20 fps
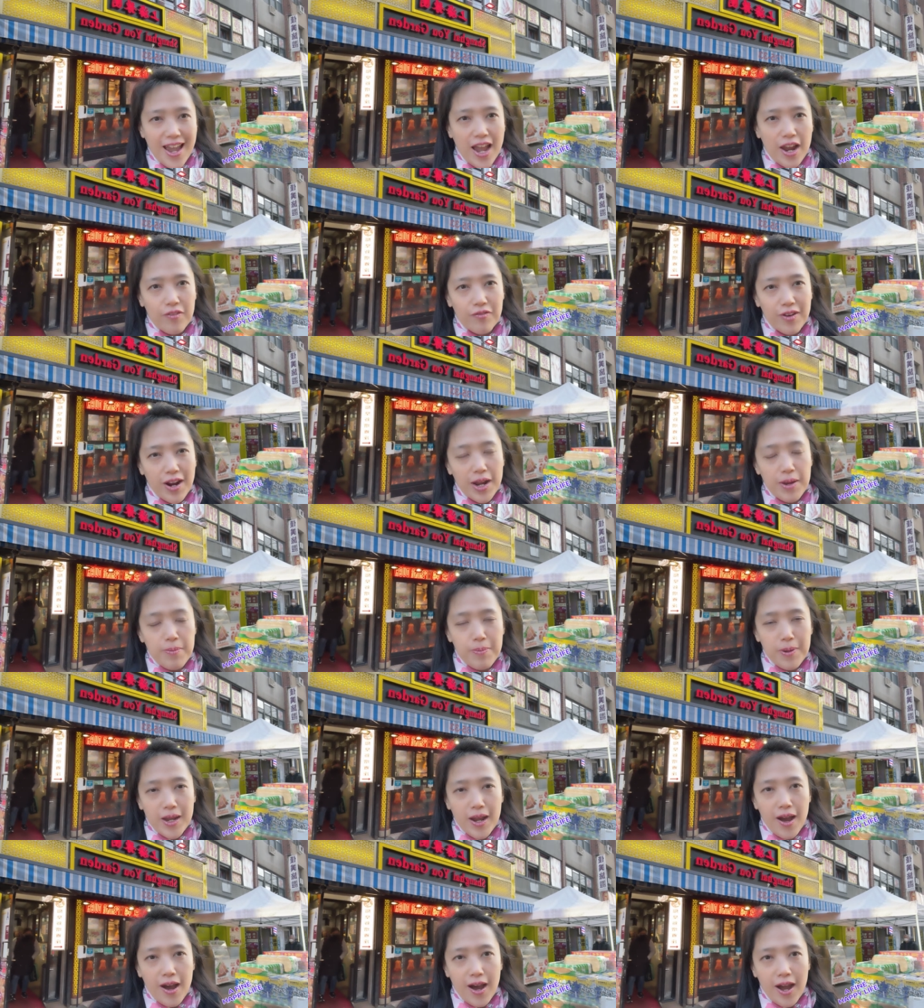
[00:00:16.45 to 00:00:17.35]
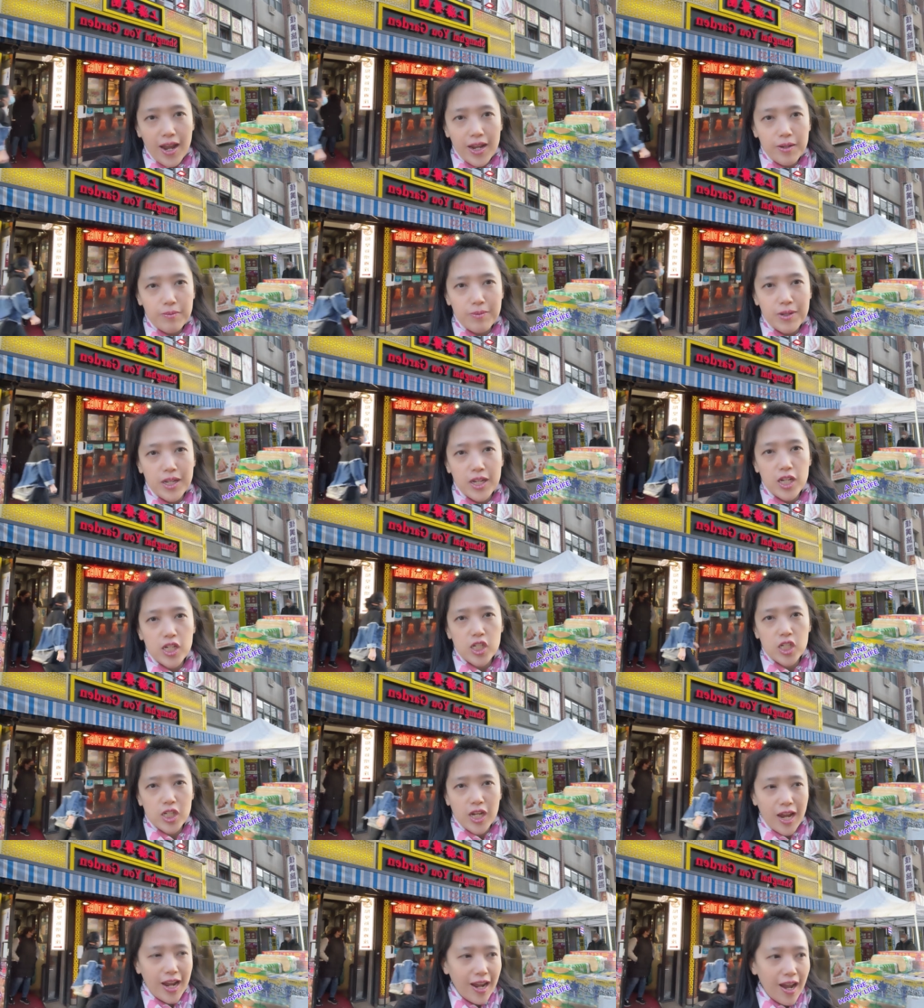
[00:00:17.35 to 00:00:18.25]
And right behind me is
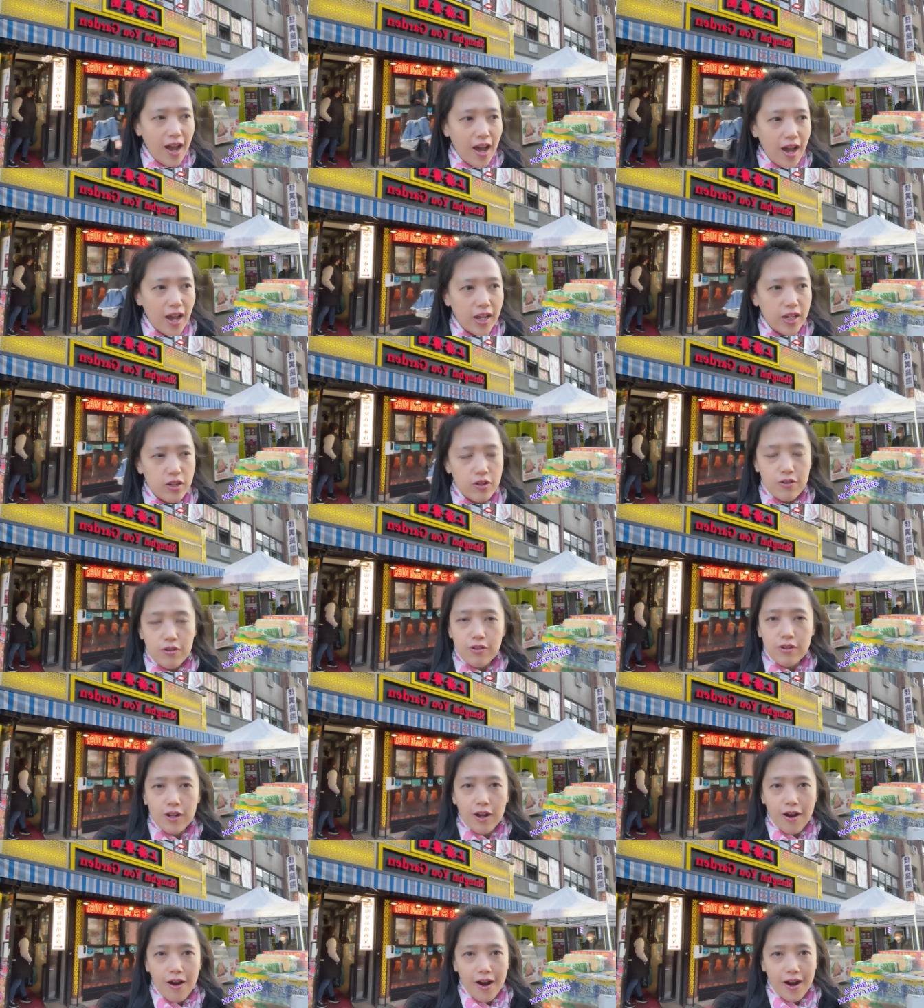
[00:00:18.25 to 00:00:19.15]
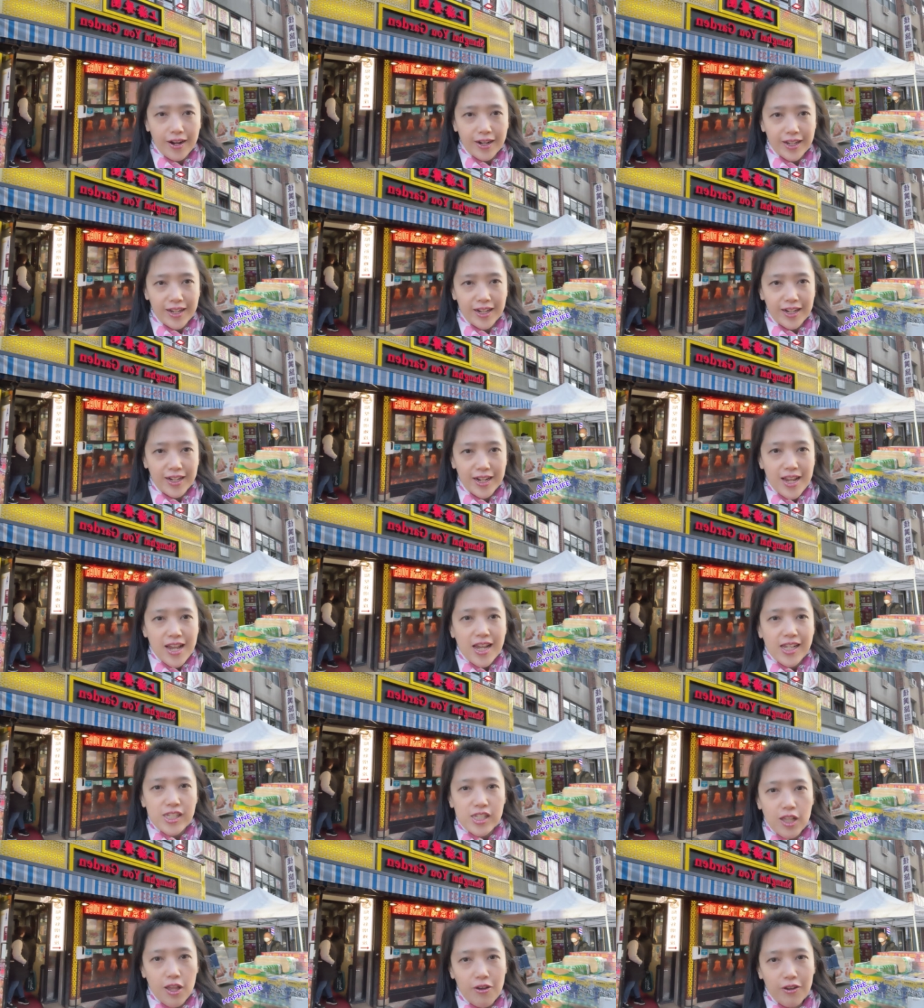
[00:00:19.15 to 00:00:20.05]
Shanghai U Garden.
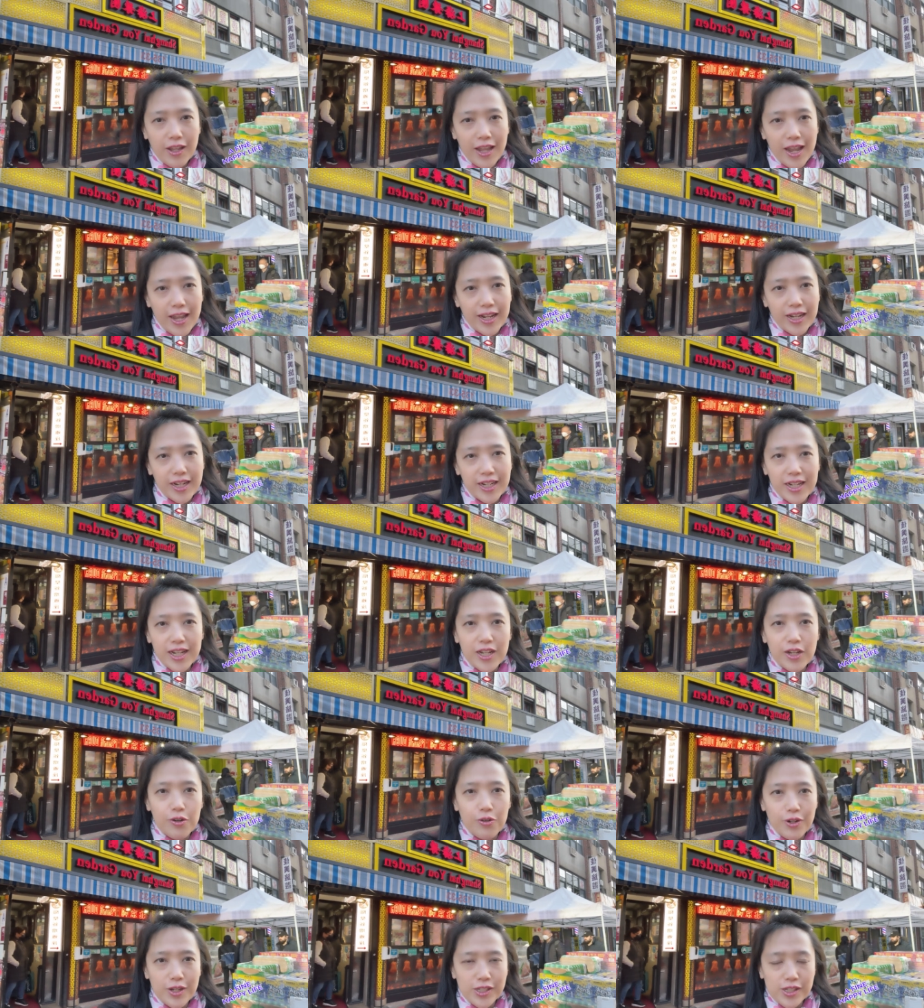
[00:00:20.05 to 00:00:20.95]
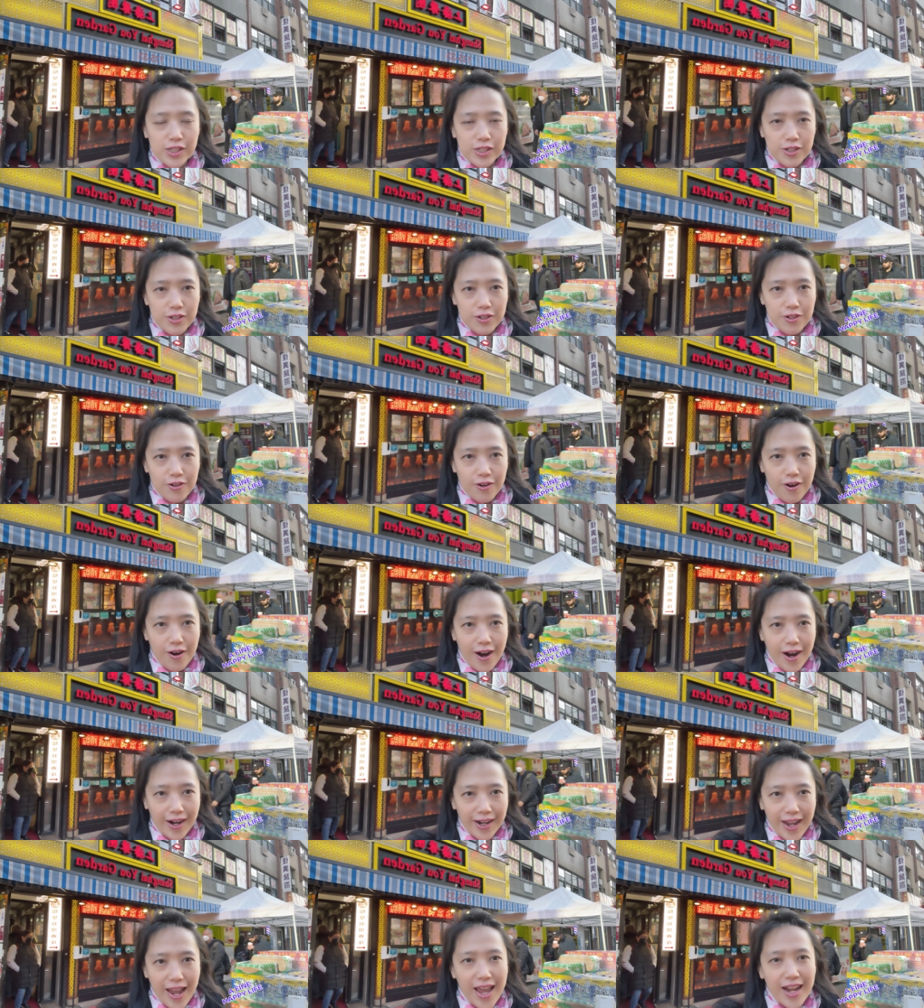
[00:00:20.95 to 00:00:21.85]
It's located in Queens, New
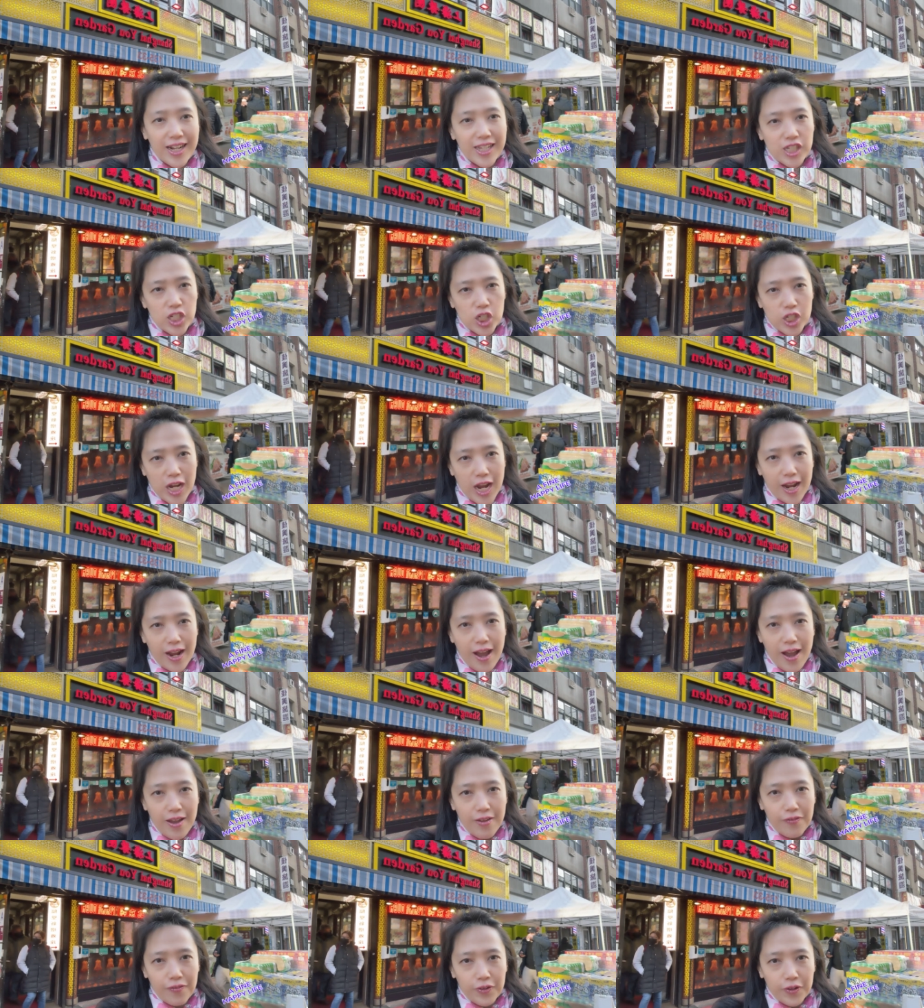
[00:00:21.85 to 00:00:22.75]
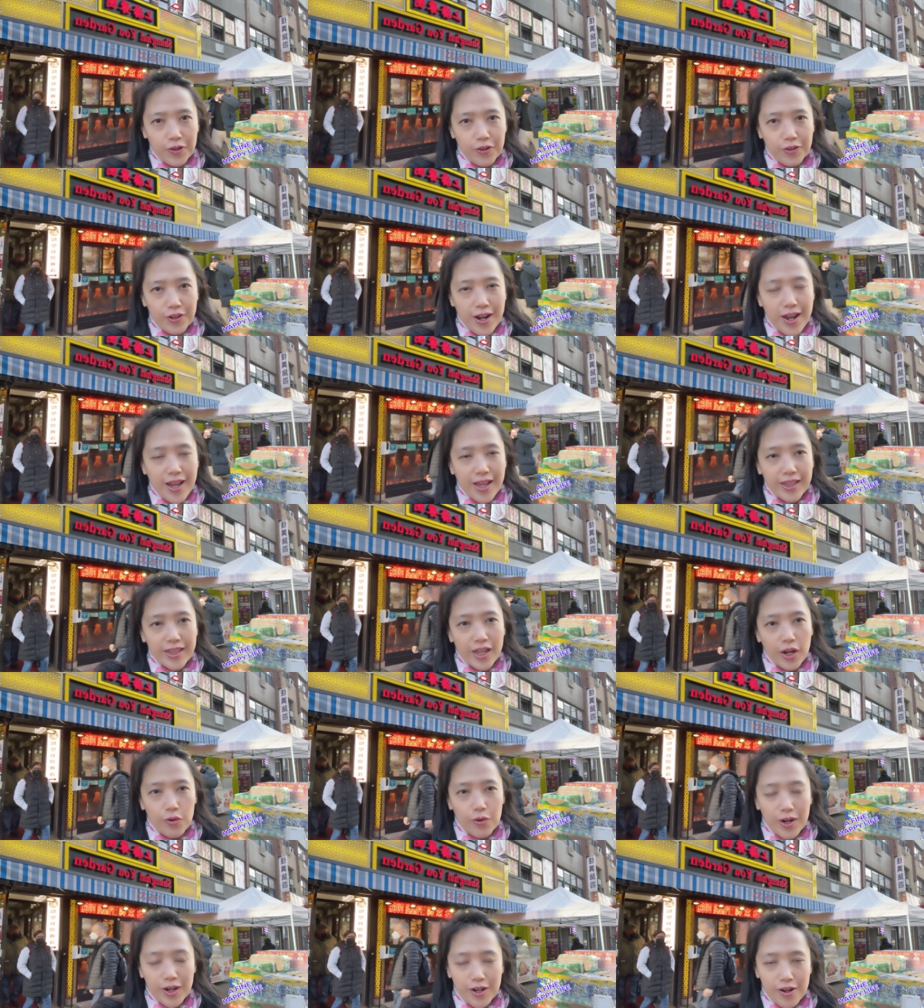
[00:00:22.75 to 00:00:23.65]
York, and it's Shanghai food
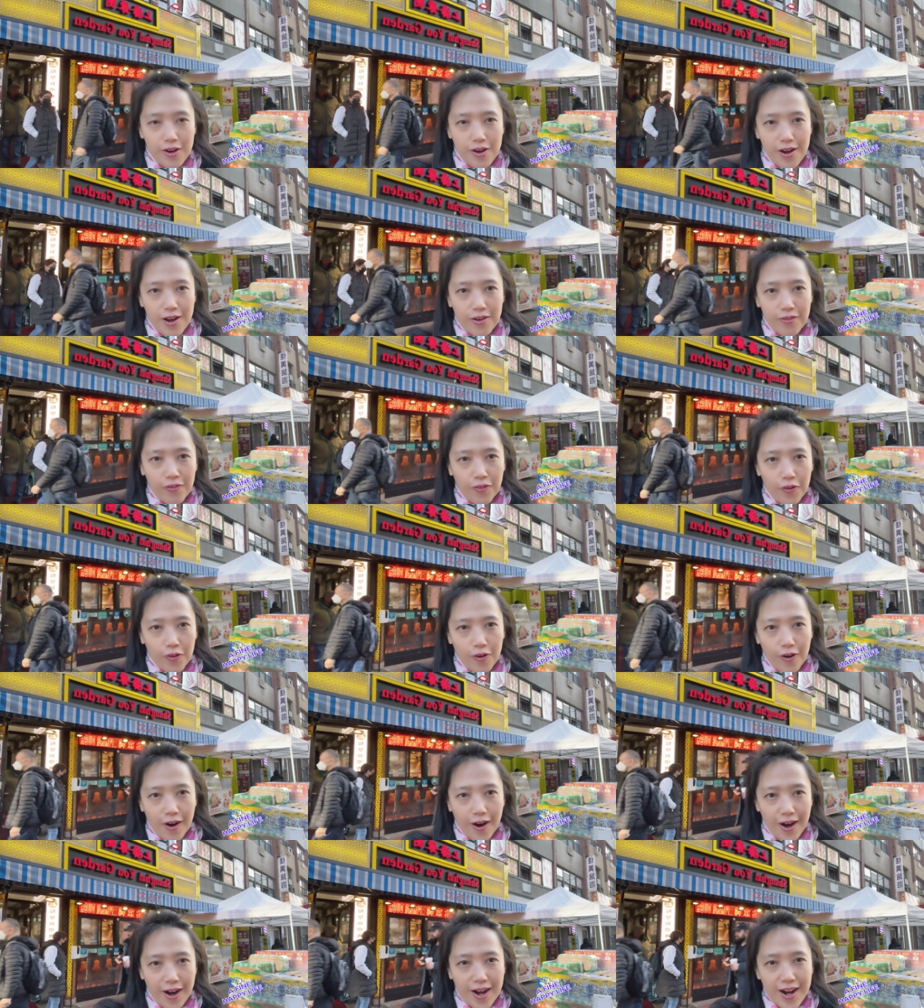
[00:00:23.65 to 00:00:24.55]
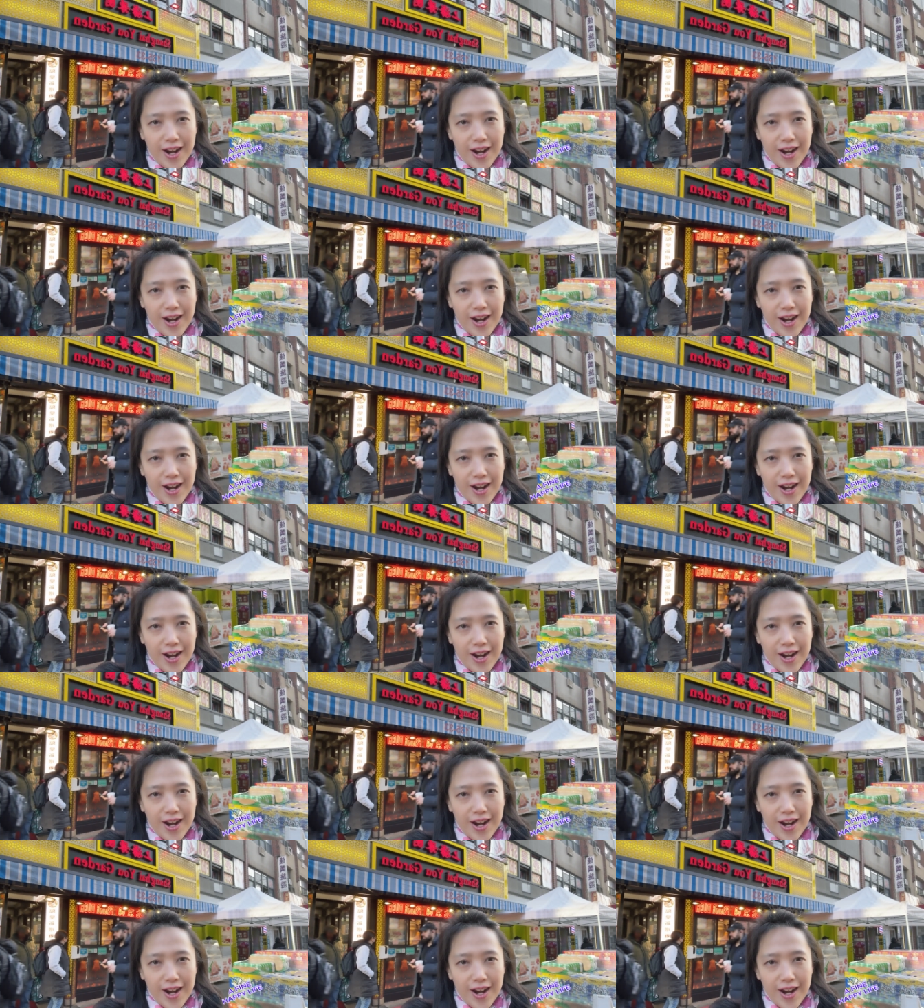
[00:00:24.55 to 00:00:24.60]
that we're going for.